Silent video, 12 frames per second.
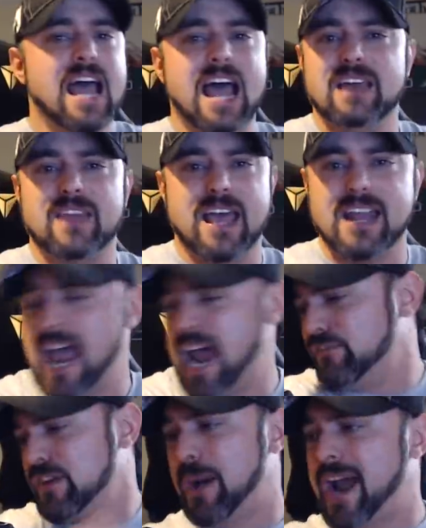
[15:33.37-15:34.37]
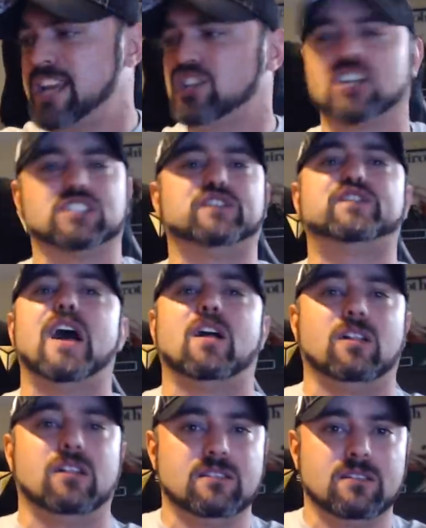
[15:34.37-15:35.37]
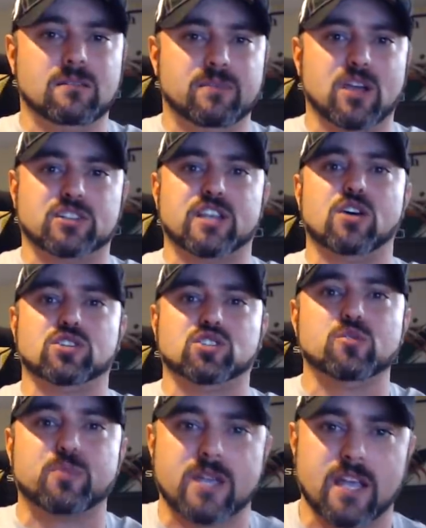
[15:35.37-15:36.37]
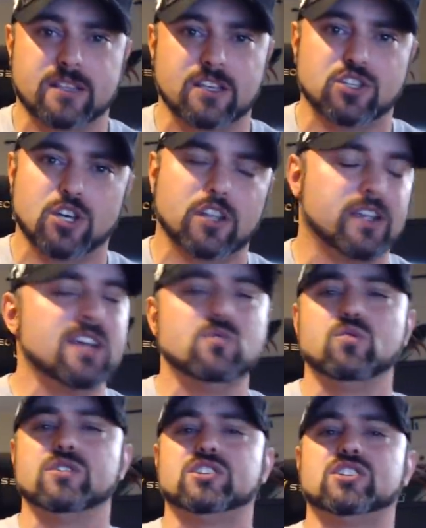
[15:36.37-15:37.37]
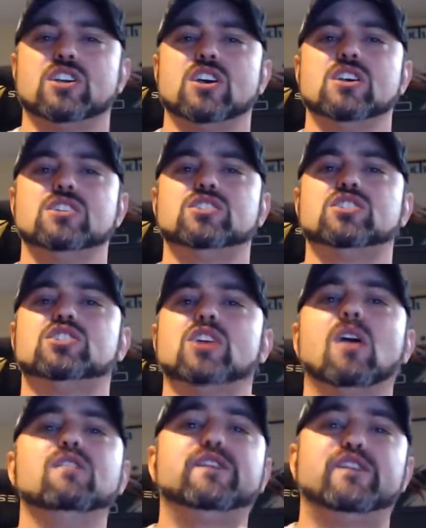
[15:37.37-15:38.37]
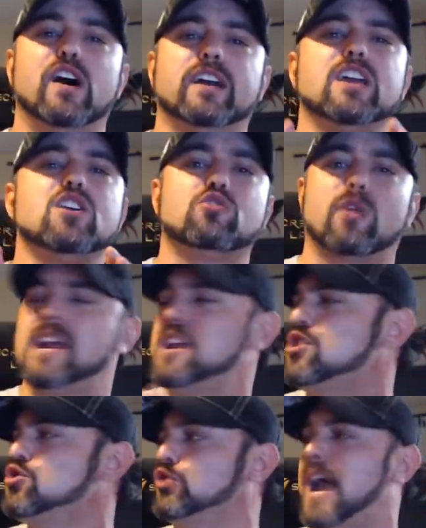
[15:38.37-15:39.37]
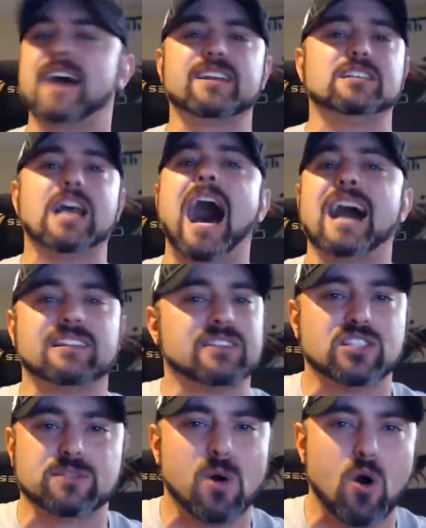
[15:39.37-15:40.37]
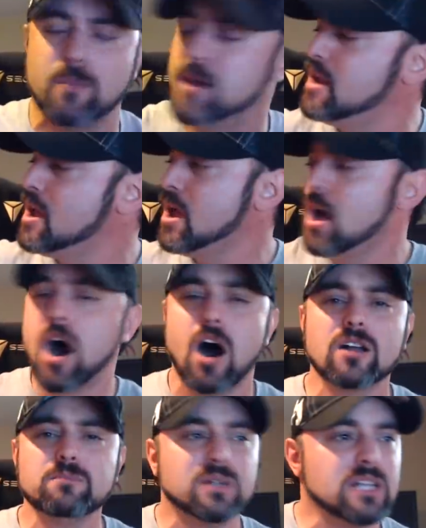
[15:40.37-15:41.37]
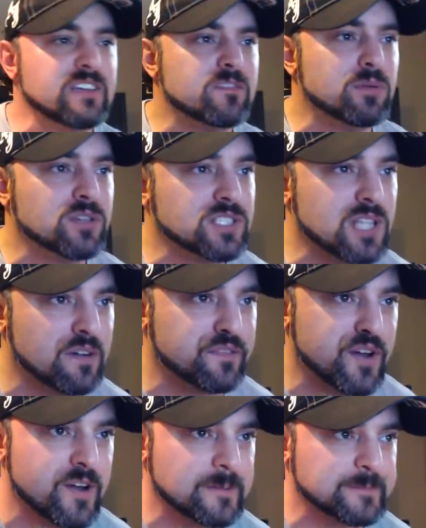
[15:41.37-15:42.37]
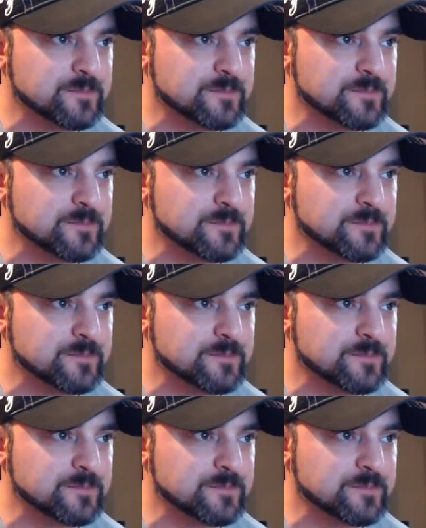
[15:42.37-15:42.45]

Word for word: And then everybody just fell because they all super kicked each other. It was so fucking great. Crowd is hot at this moment. Unbelievable stuff here.